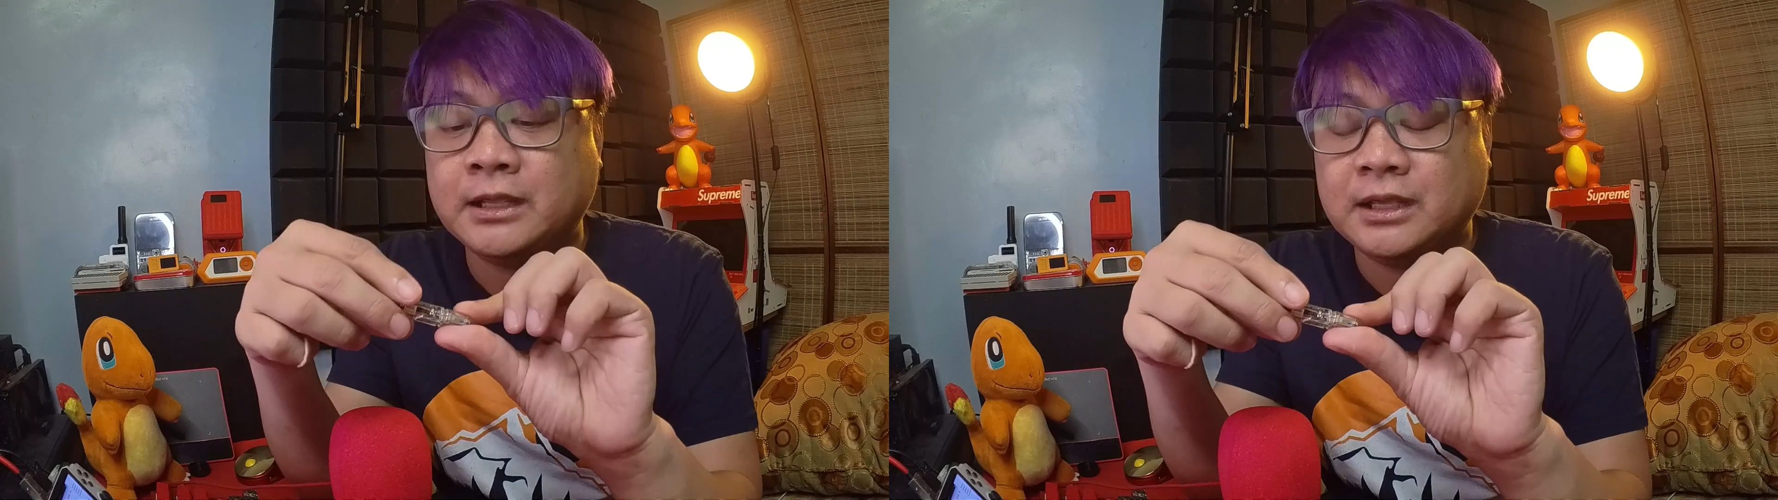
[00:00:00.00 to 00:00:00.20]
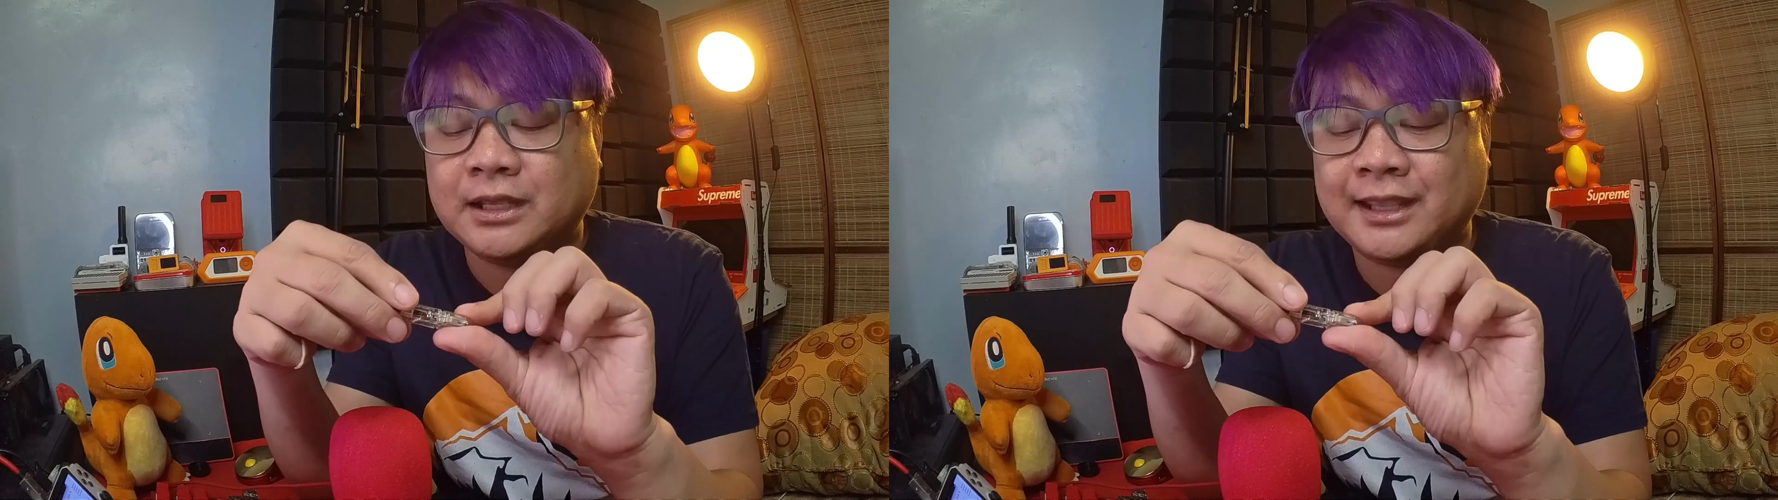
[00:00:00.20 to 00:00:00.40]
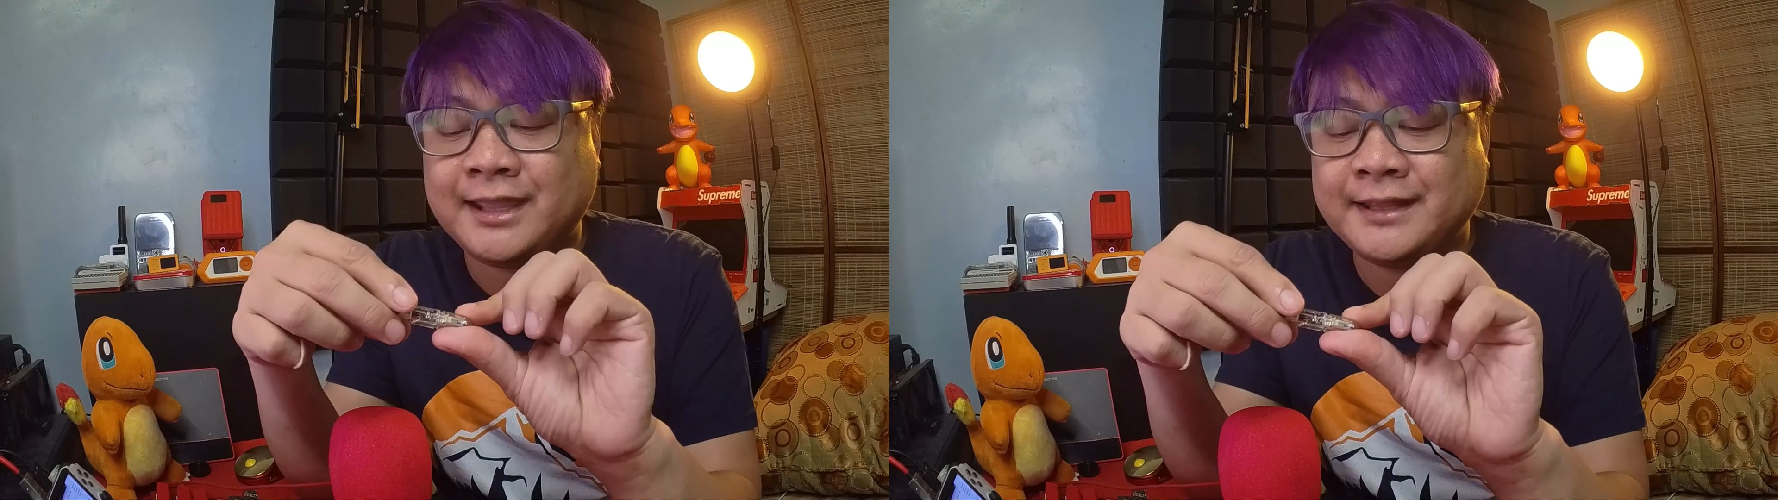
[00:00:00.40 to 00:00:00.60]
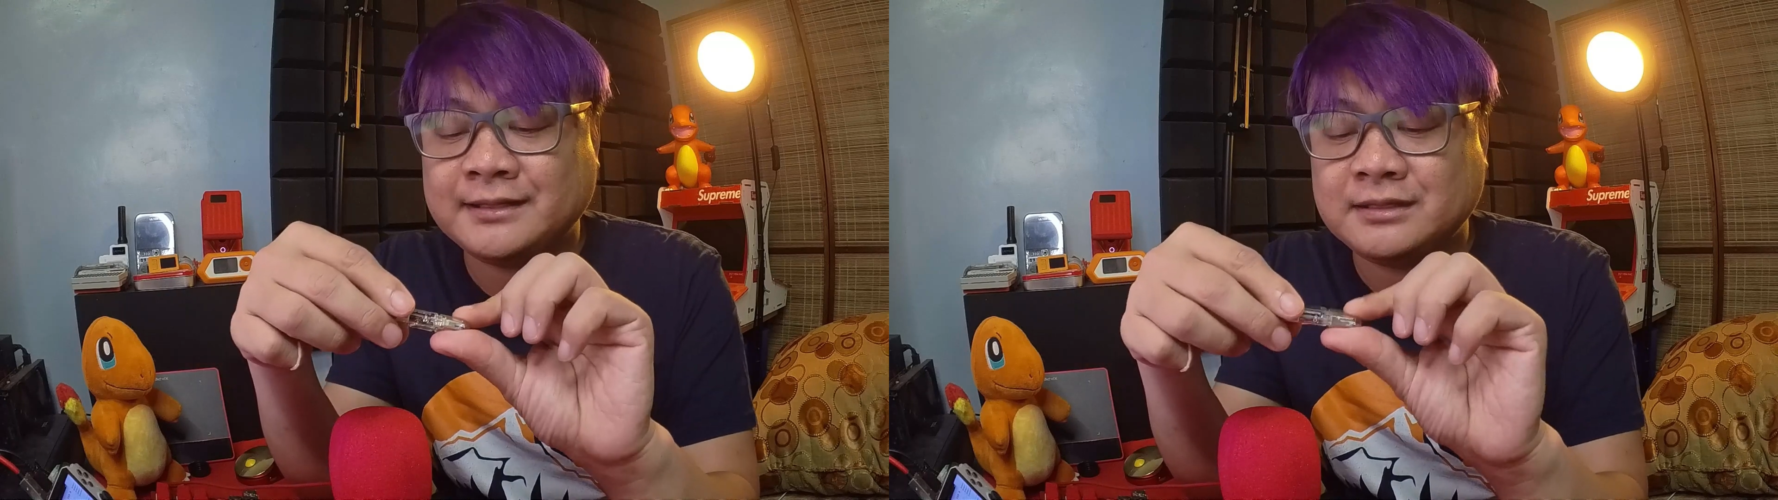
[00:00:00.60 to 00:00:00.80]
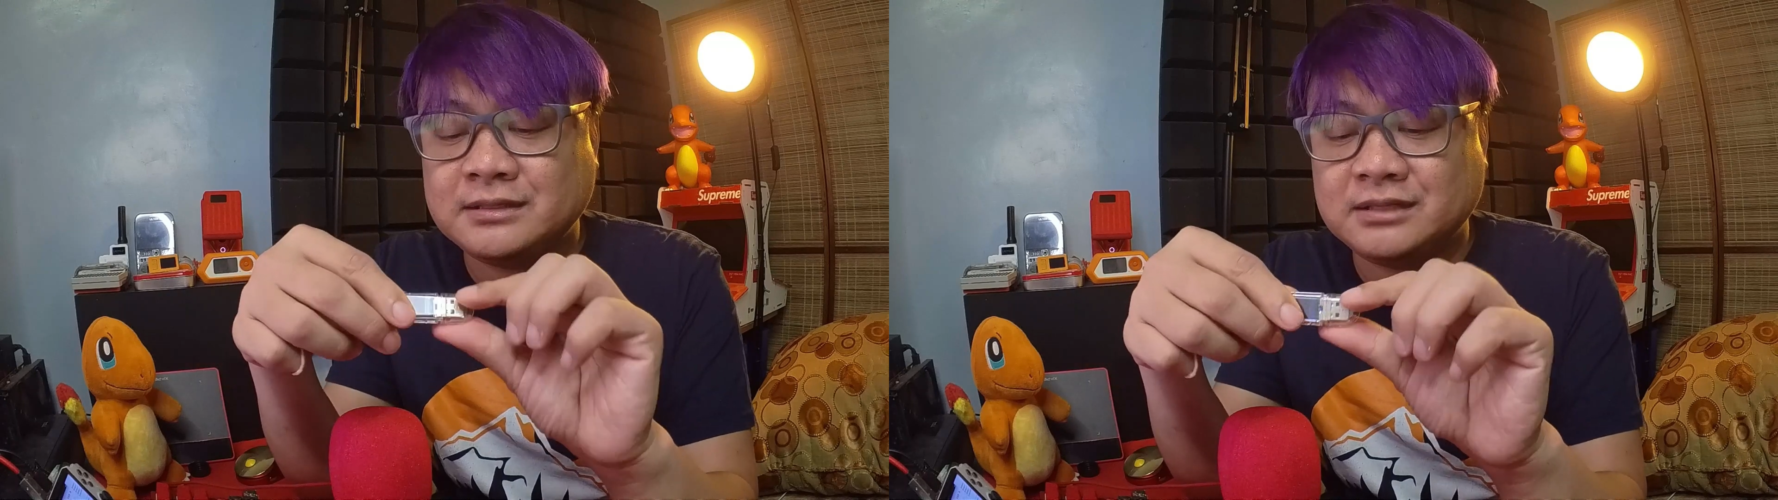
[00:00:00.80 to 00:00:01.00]

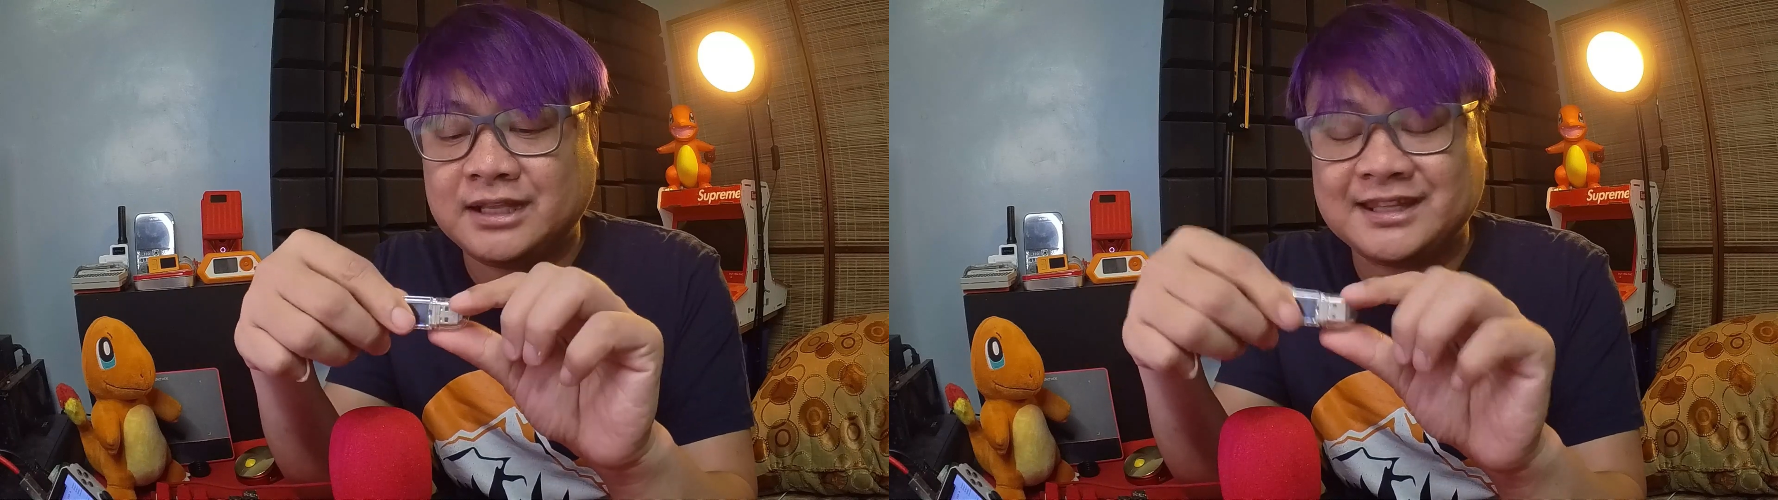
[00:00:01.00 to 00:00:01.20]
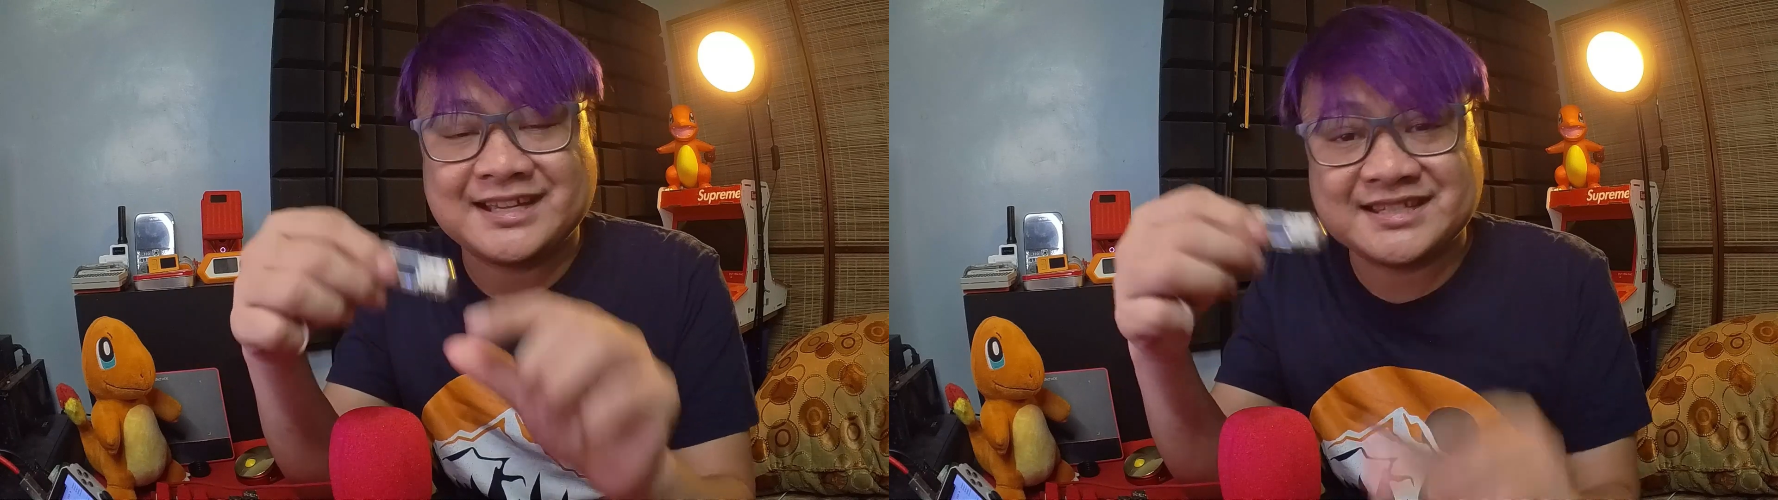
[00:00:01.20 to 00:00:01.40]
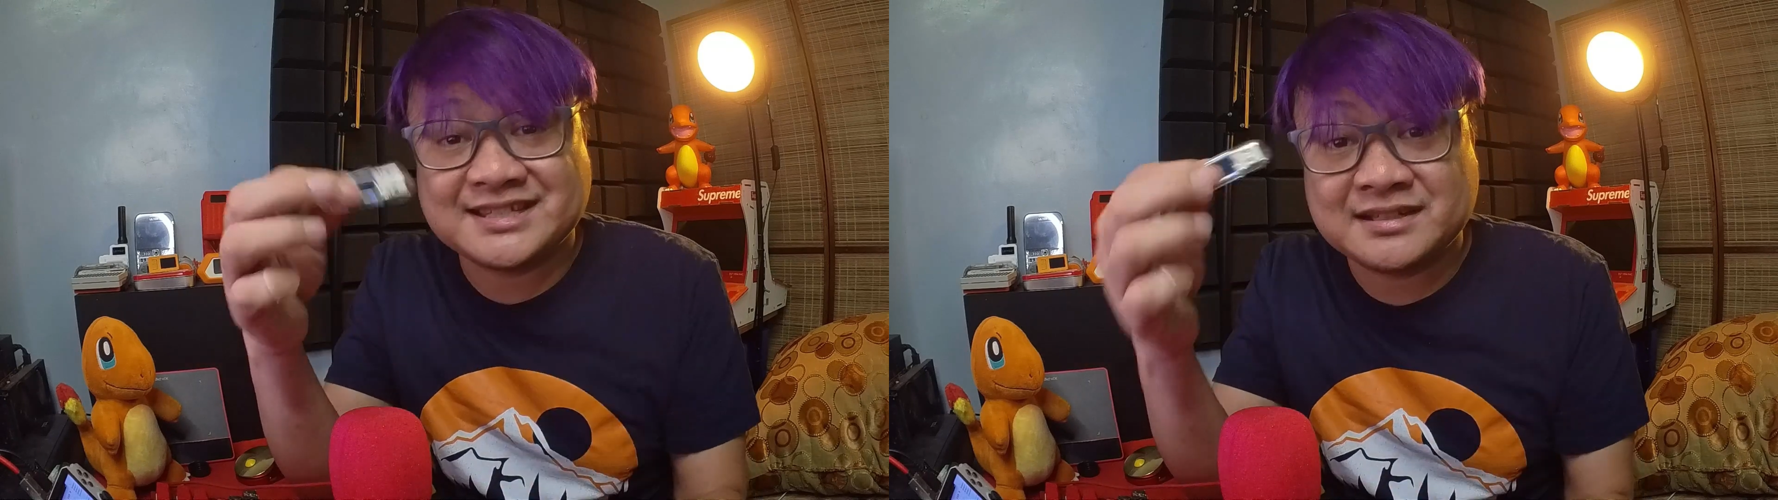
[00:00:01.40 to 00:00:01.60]
and it has